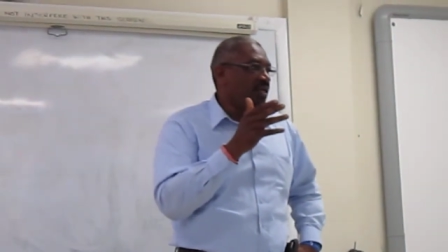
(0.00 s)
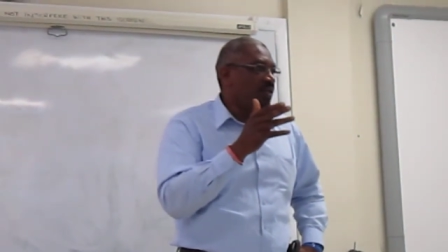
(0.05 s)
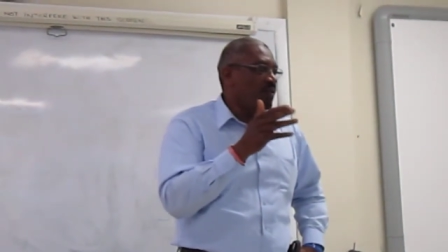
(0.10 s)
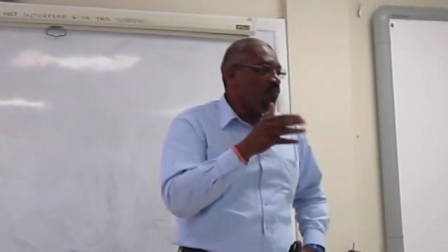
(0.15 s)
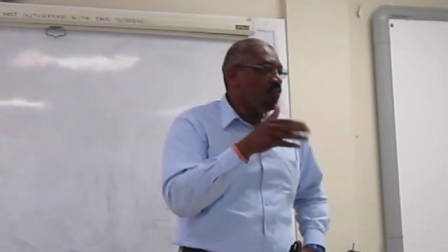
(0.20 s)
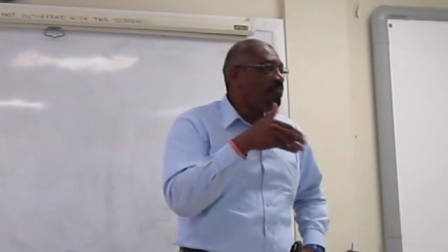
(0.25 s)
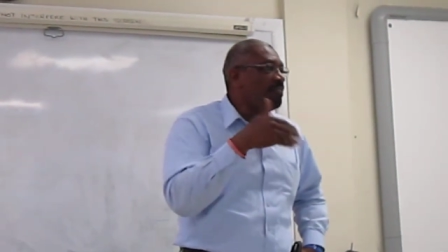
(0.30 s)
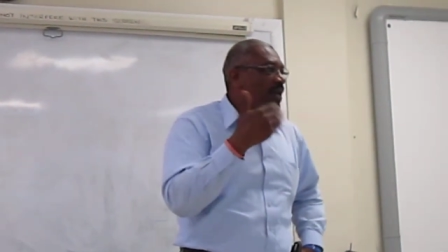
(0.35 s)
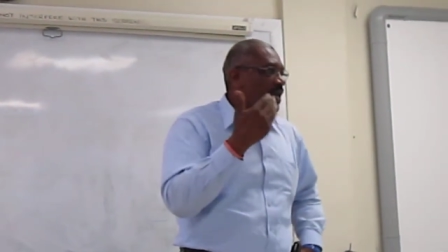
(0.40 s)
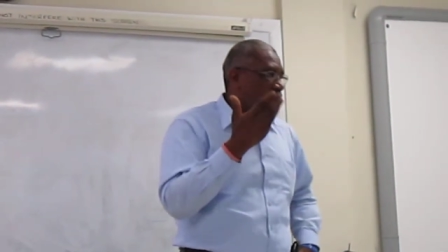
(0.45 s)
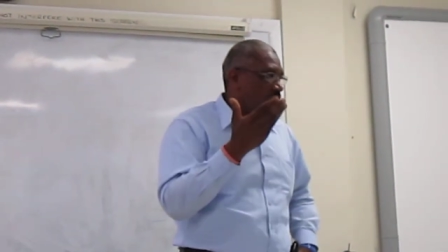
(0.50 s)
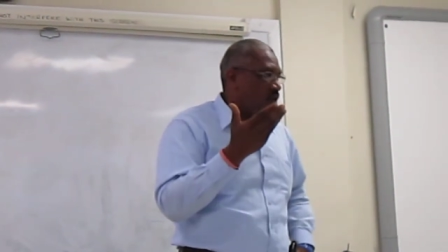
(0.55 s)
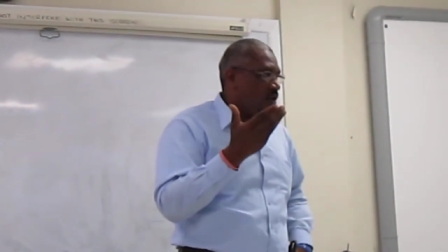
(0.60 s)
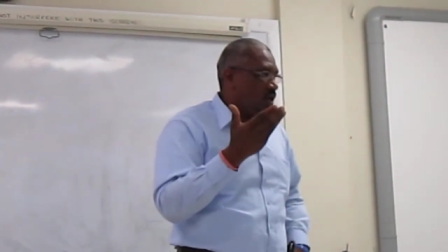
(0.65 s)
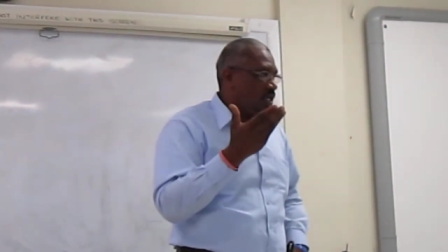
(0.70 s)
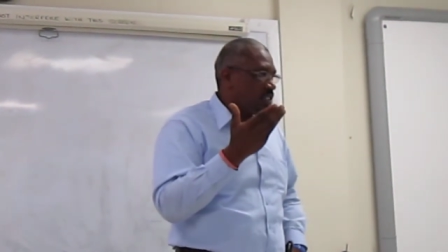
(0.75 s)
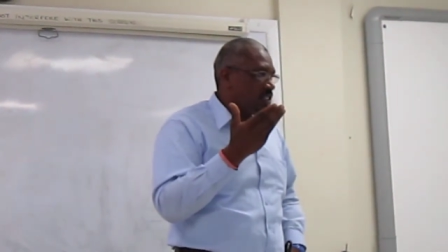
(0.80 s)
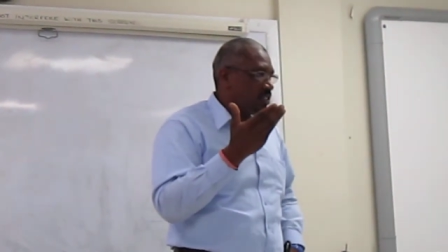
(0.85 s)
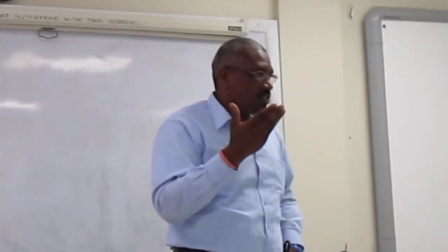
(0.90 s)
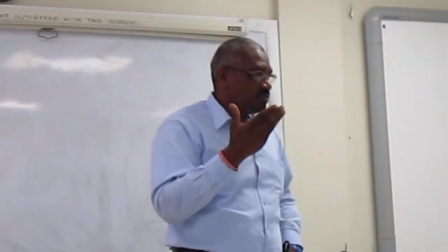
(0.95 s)
We make
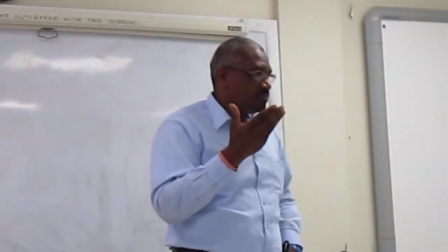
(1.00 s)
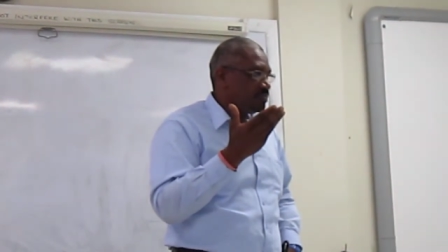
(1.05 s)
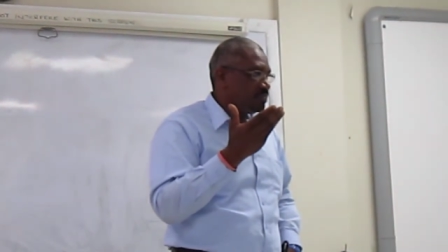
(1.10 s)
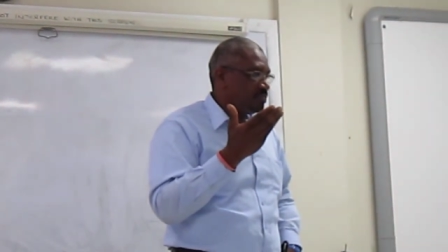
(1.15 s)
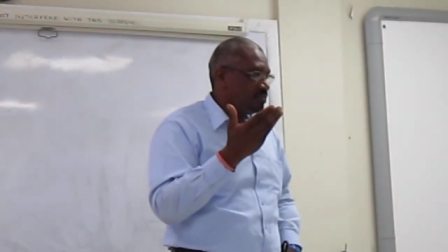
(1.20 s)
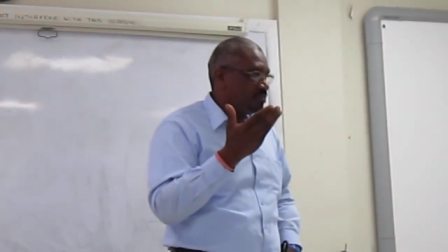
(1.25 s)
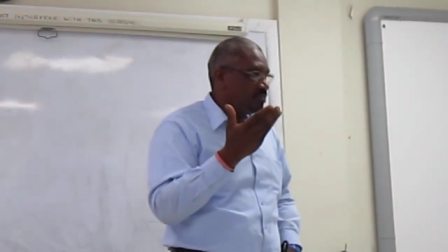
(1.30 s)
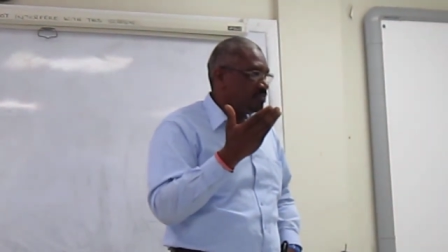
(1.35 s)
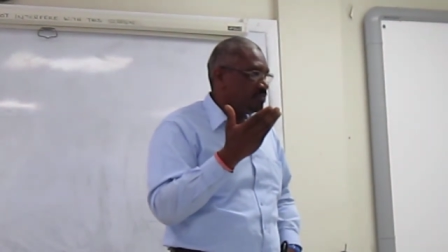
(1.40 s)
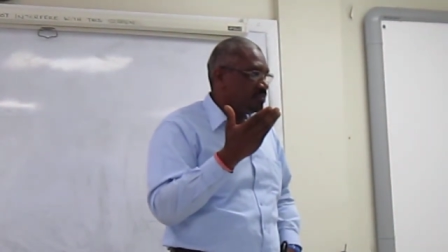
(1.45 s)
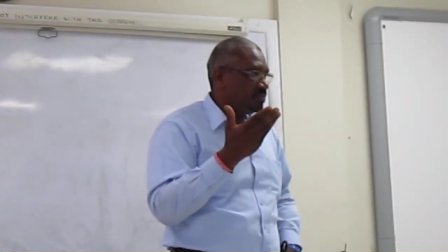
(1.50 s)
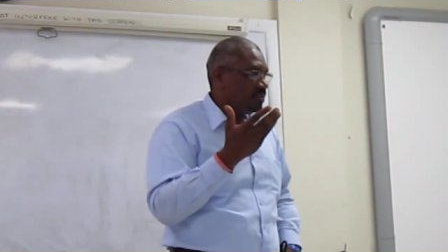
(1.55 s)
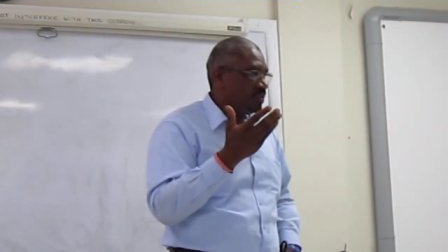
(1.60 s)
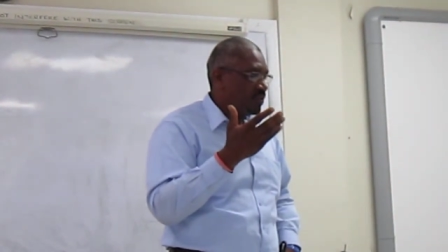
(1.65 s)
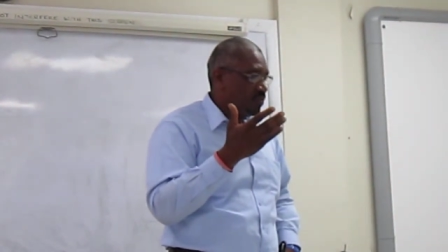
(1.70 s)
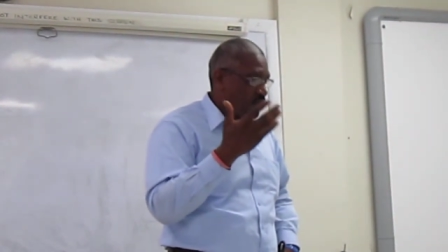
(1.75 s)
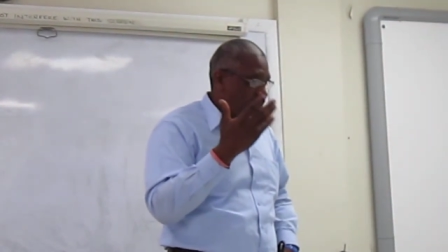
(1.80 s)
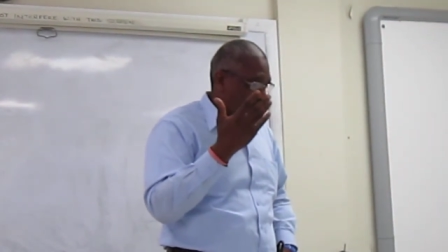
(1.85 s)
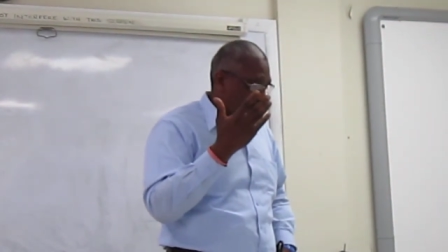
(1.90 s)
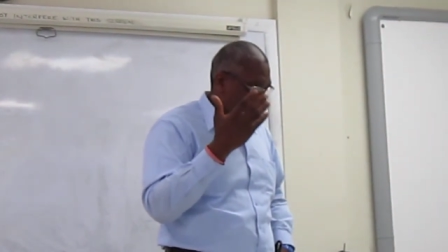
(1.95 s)
laws.
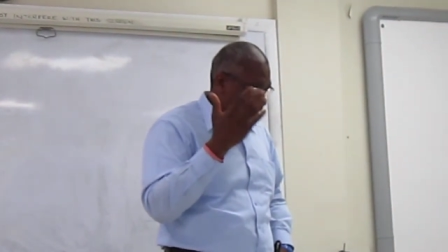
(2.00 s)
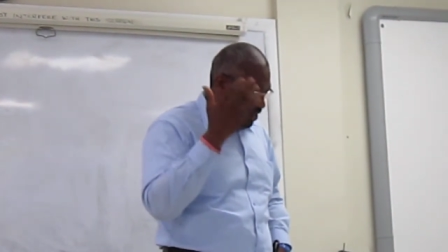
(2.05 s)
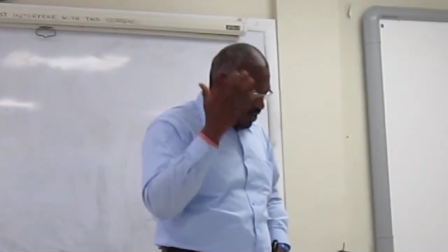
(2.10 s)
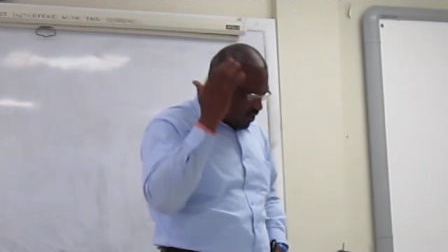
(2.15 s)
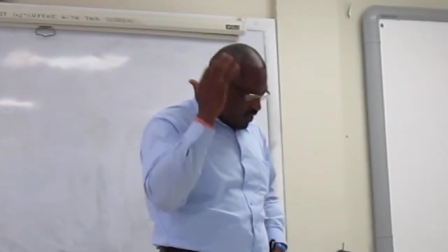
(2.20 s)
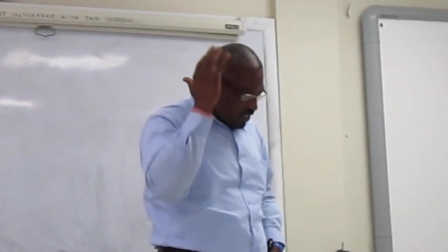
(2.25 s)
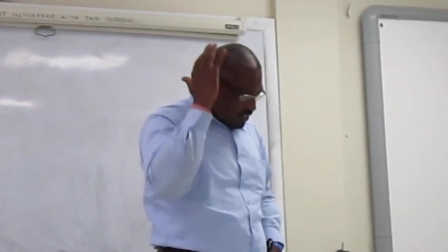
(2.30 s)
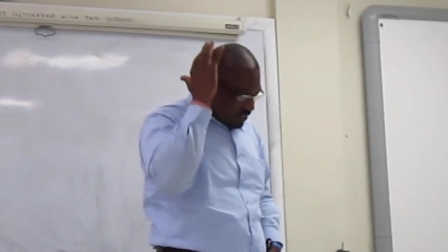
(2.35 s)
We make laws.